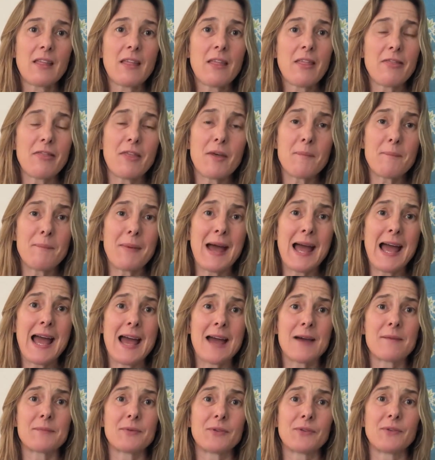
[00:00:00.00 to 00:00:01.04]
that
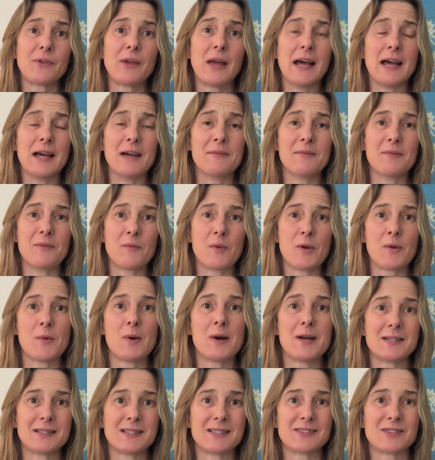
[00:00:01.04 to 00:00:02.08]
perhaps we
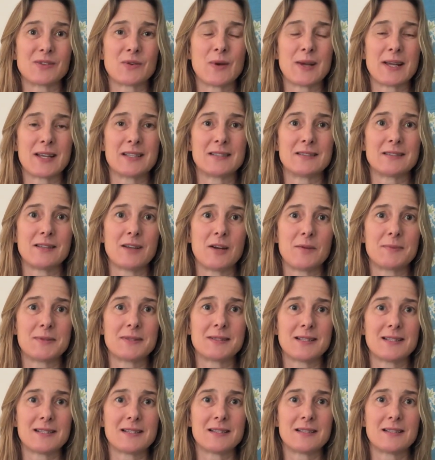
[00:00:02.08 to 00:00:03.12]
weren't as quick as the
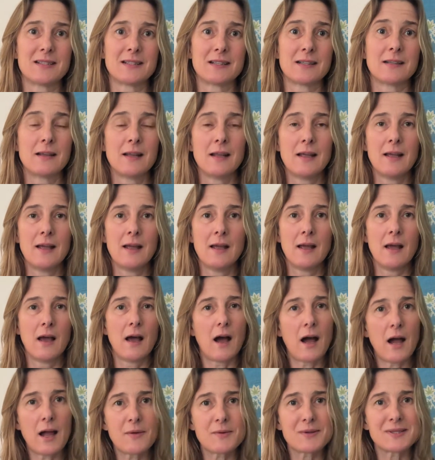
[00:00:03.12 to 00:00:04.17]
opposition, and
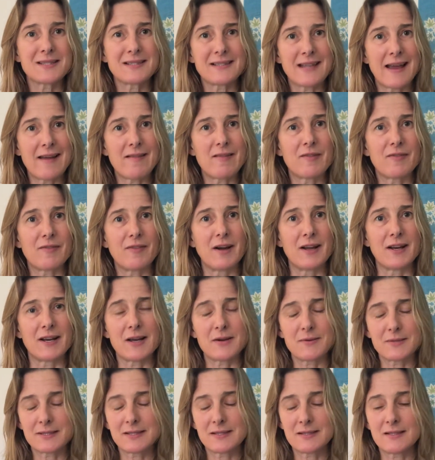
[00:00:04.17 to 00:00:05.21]
I was terrified. I
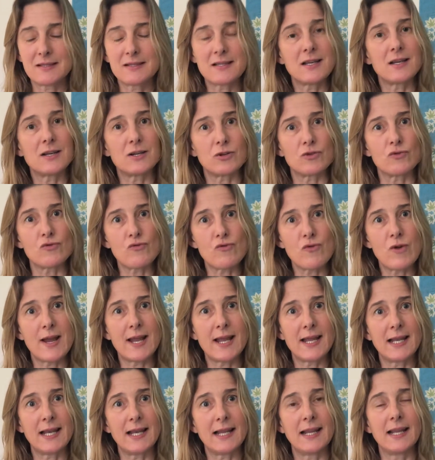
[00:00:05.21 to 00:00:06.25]
was still
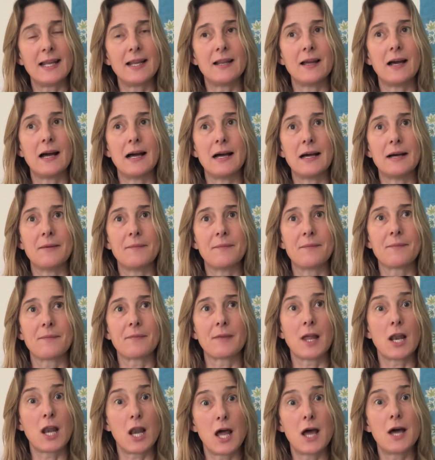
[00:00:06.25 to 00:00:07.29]
really
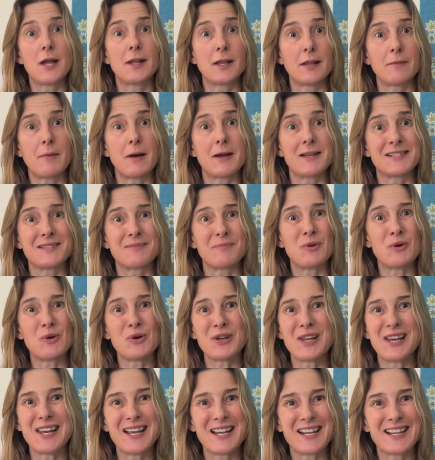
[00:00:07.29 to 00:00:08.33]
learning my
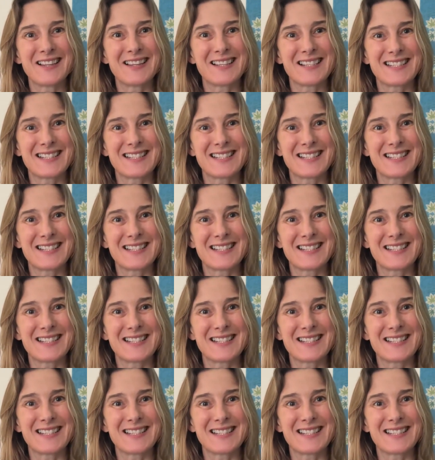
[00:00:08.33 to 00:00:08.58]
sport, learning the